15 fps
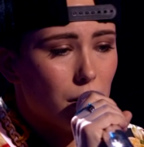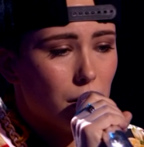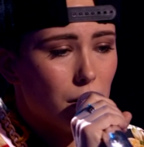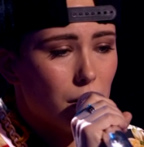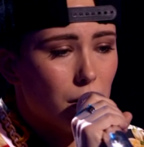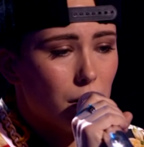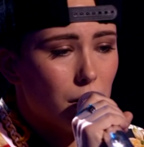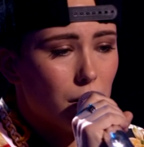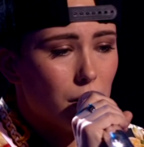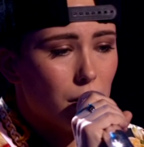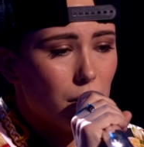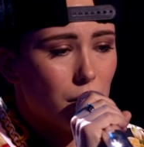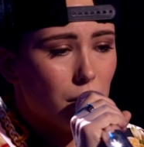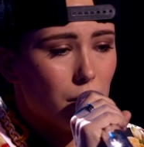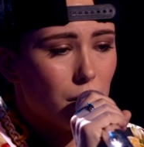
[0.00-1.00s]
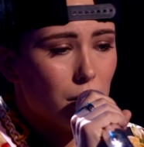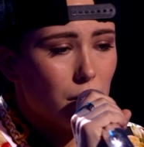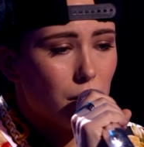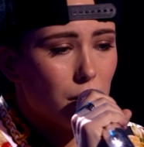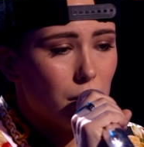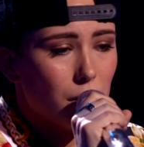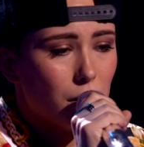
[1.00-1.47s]

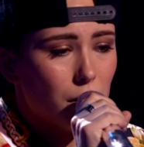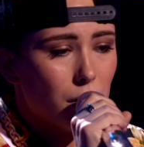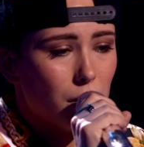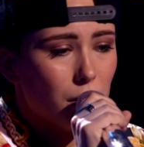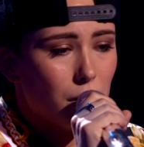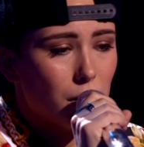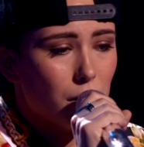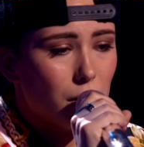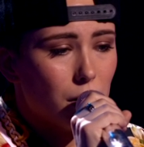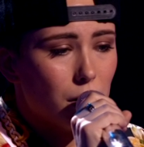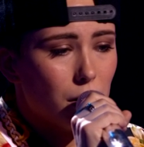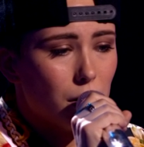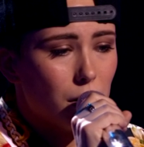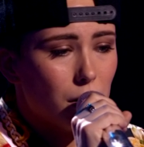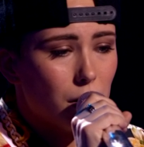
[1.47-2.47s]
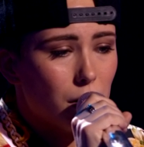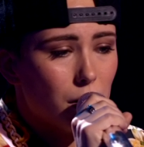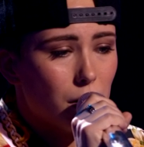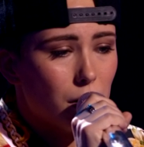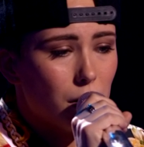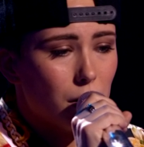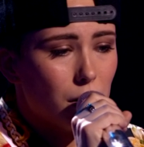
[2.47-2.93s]

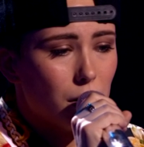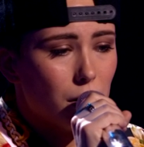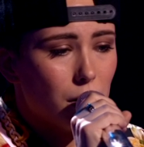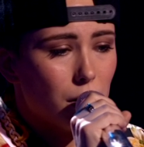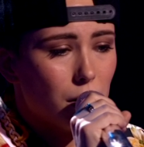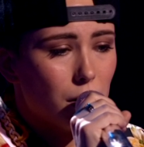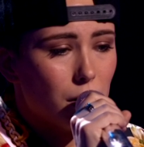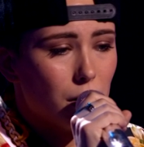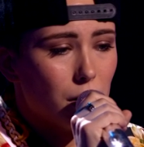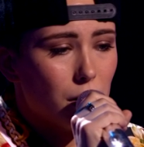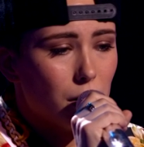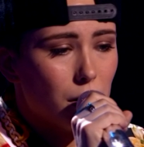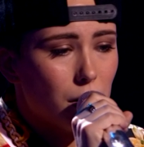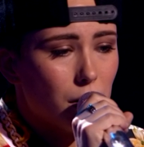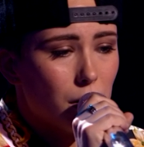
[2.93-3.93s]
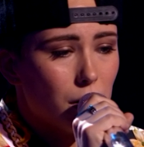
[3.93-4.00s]
Nobody speaks.